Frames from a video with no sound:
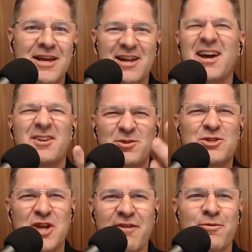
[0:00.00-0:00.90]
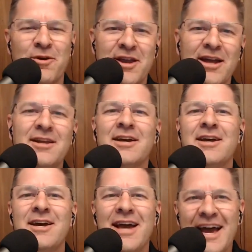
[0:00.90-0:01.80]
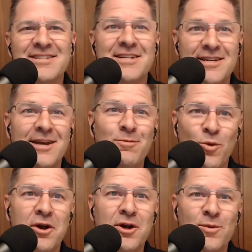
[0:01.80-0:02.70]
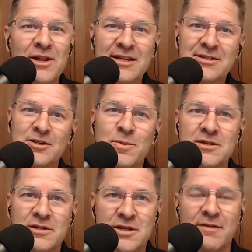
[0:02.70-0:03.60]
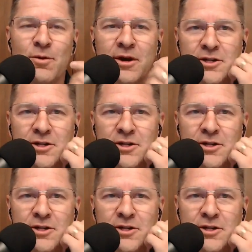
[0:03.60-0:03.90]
Uh, I'll use software again as a team, we're going to release this piece of software.